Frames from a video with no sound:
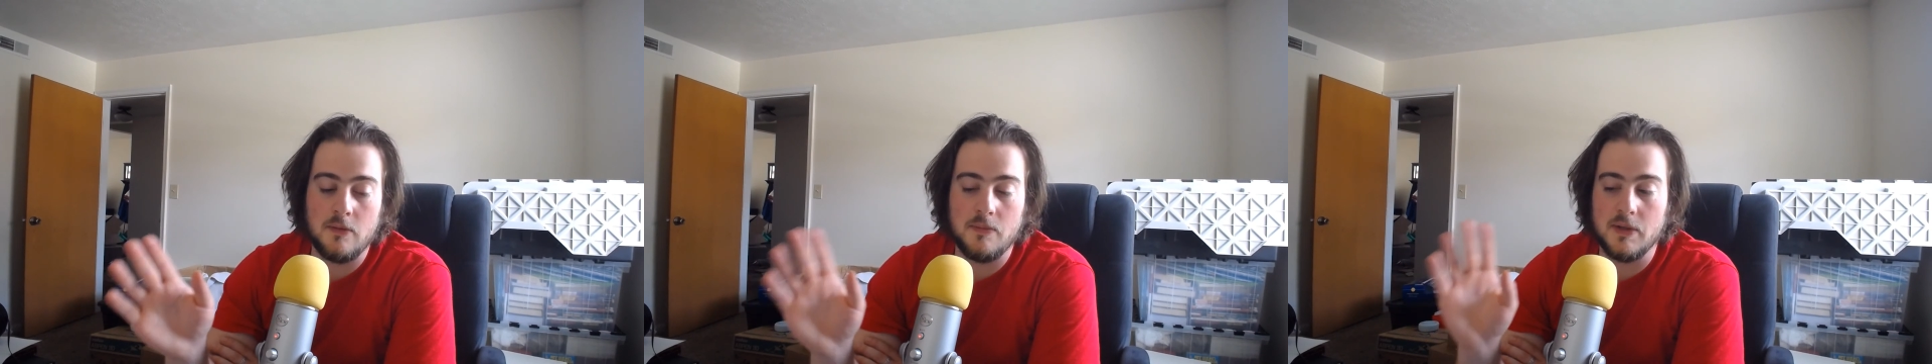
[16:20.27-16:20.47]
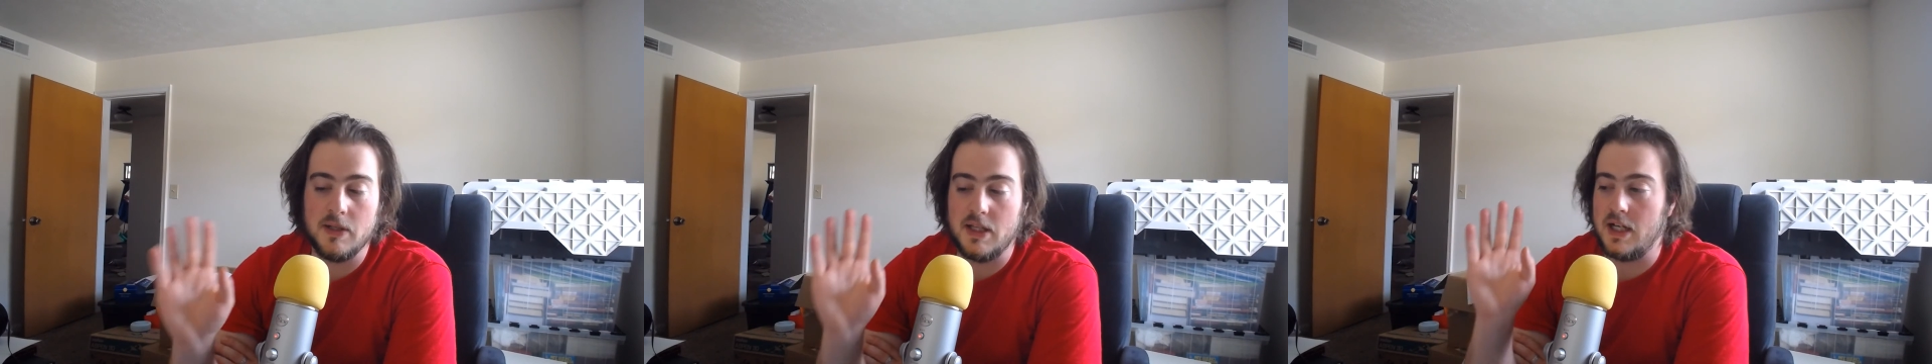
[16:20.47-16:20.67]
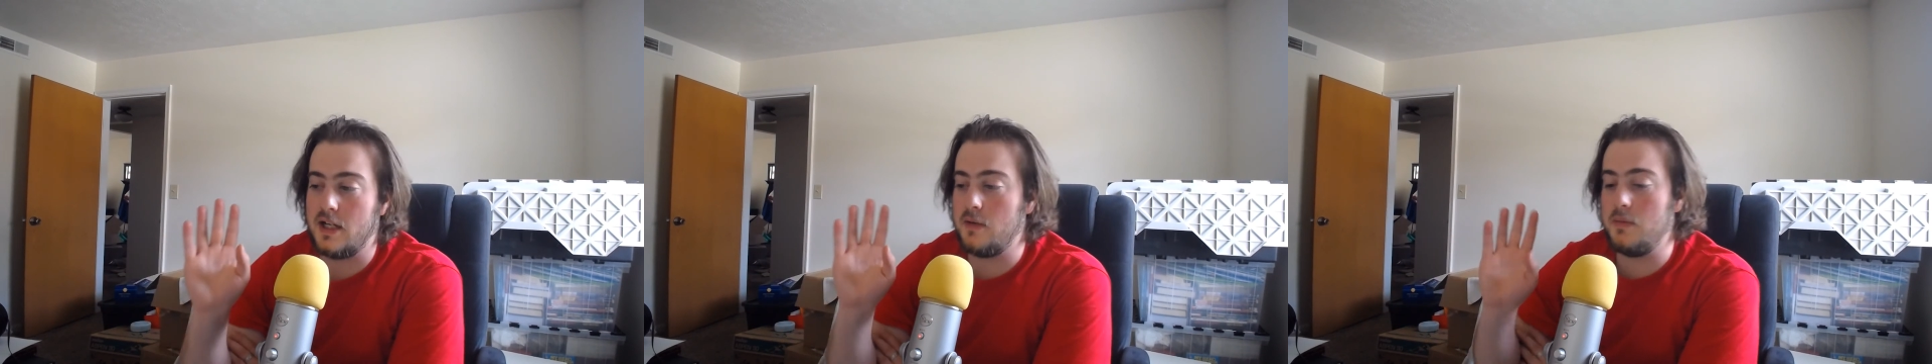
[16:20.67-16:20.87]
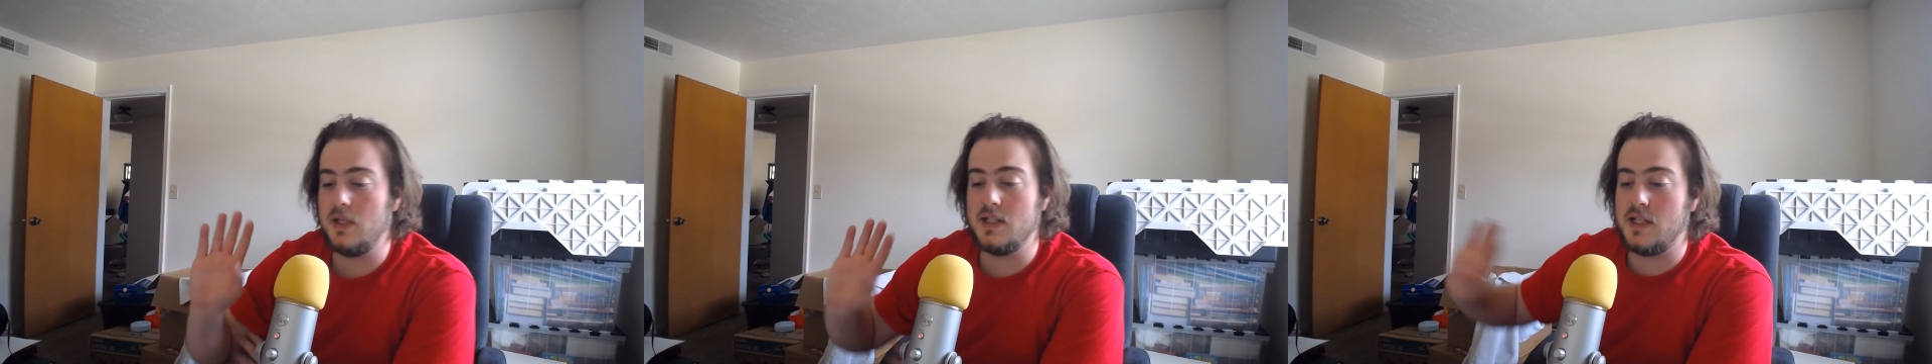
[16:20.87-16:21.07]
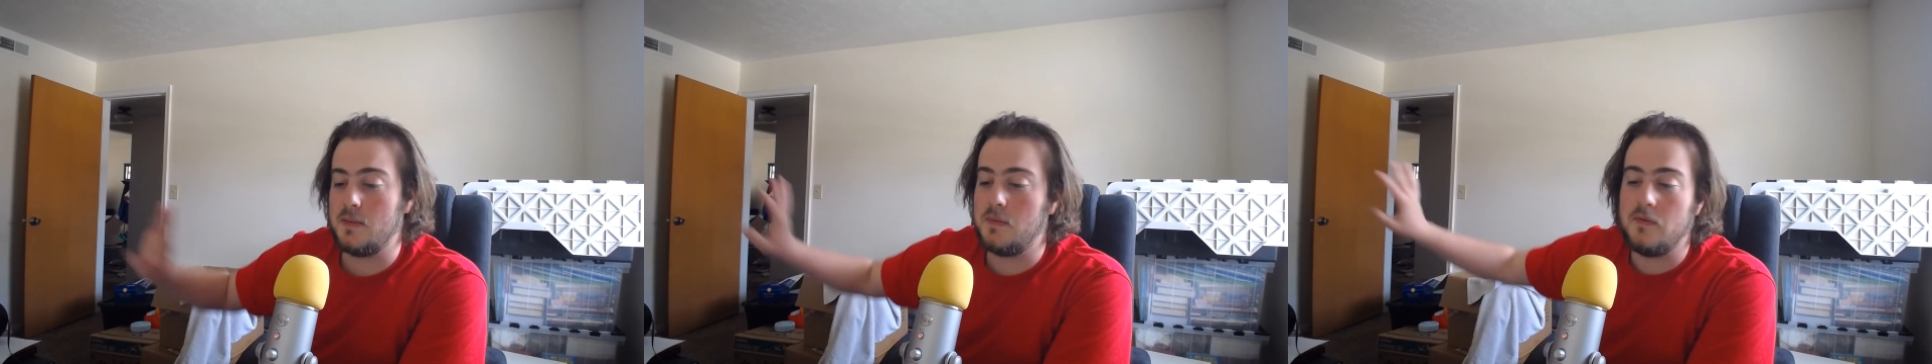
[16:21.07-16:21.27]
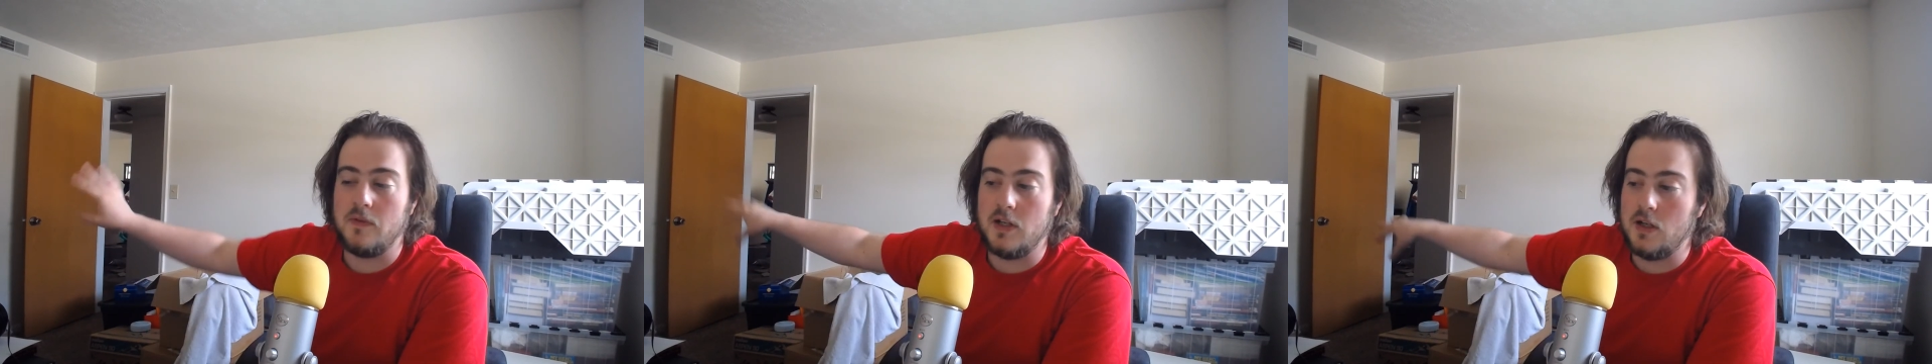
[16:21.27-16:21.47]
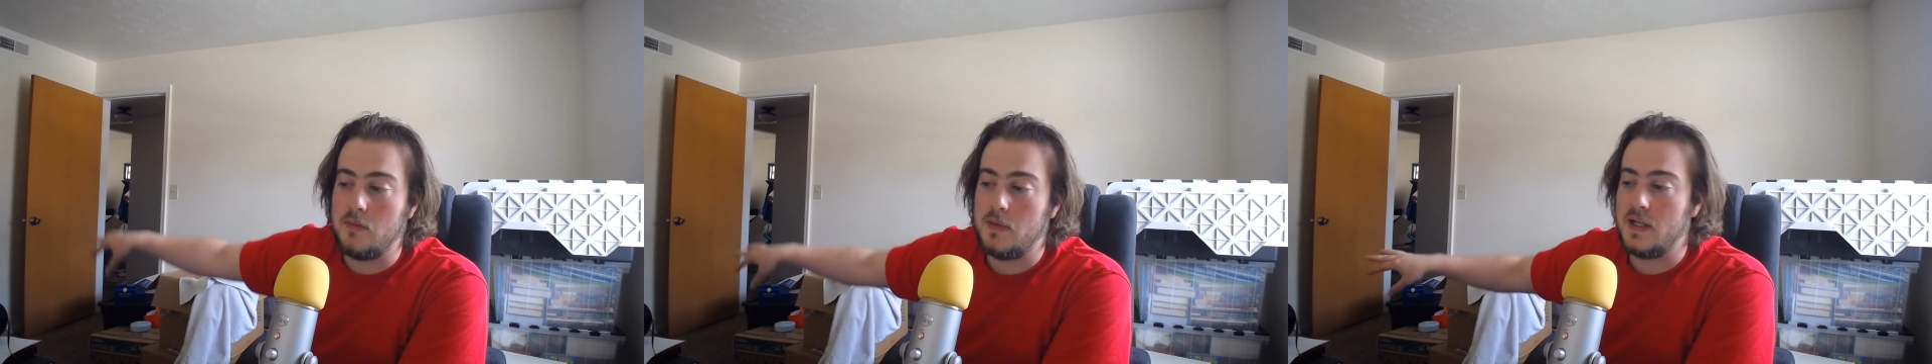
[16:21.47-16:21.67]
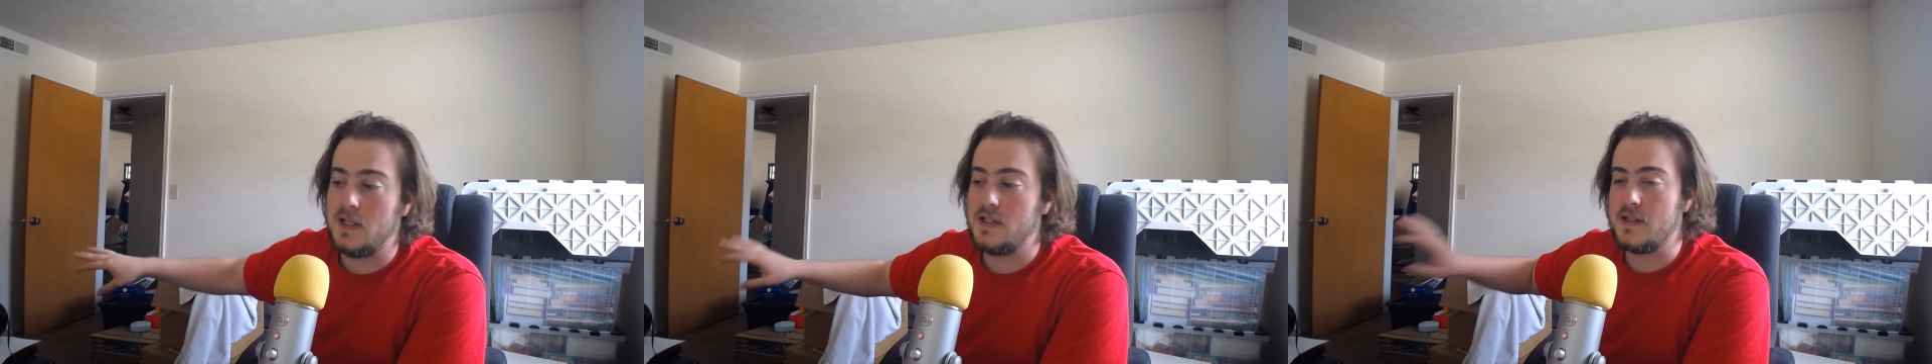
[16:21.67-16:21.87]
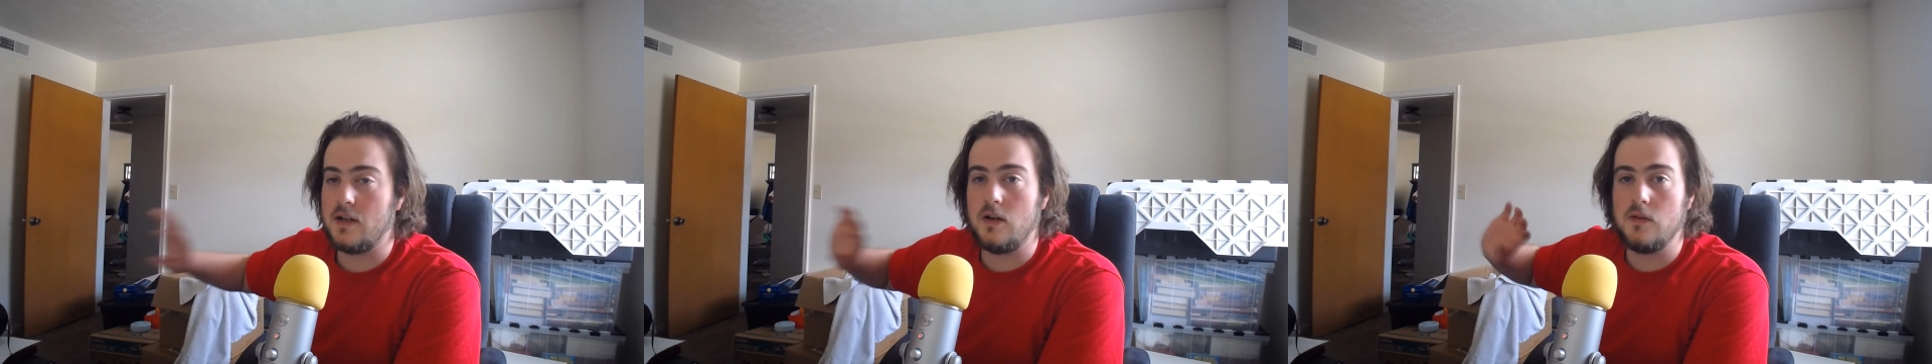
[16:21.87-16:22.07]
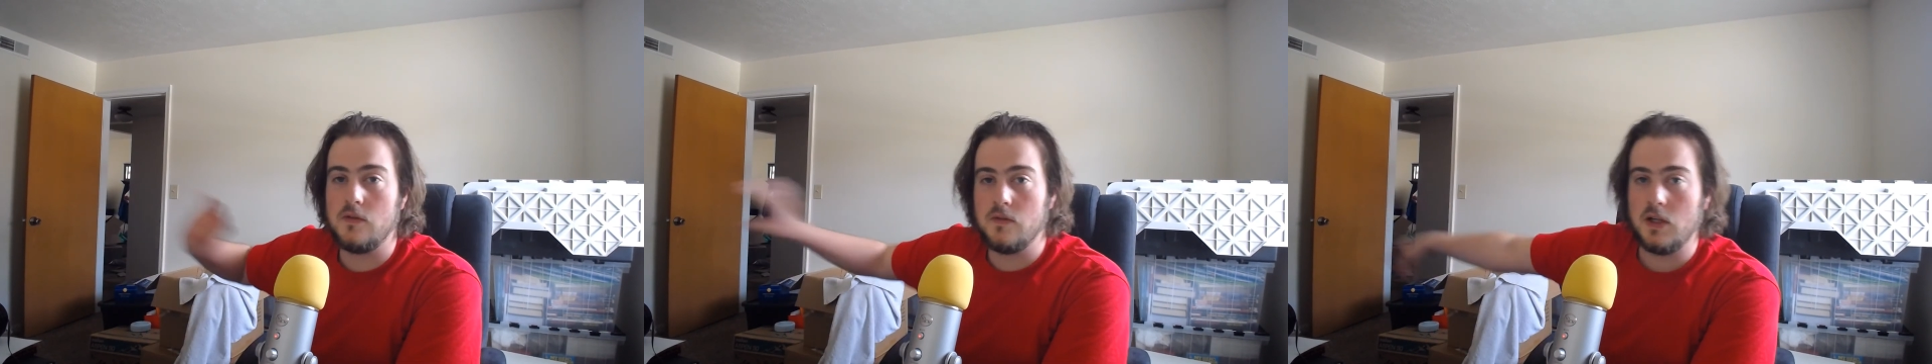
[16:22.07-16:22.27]
but that could be a separate video by
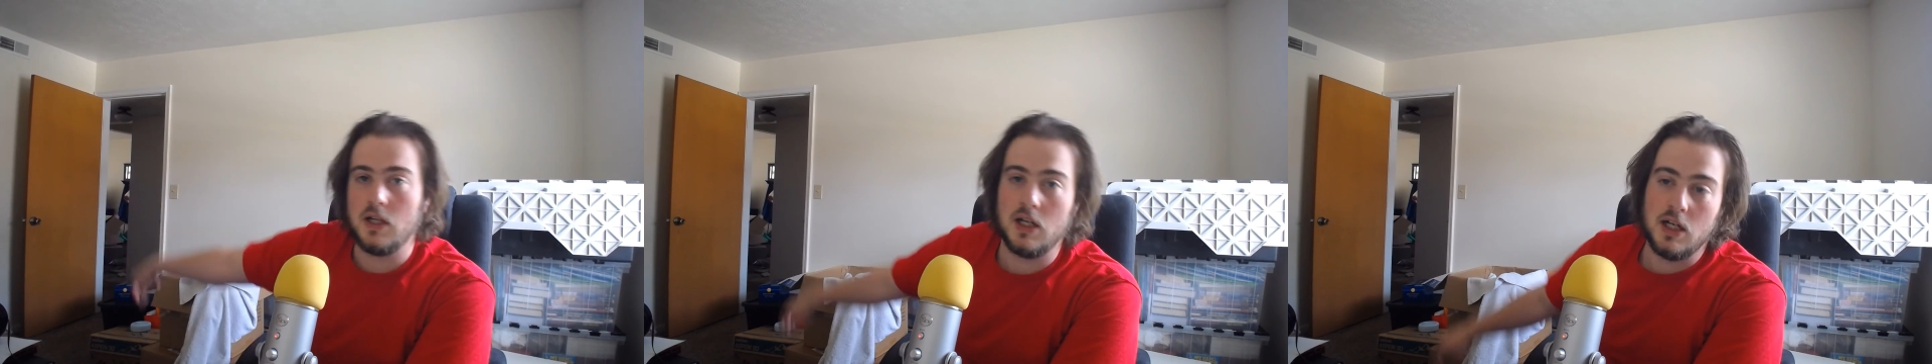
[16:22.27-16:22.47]
itself.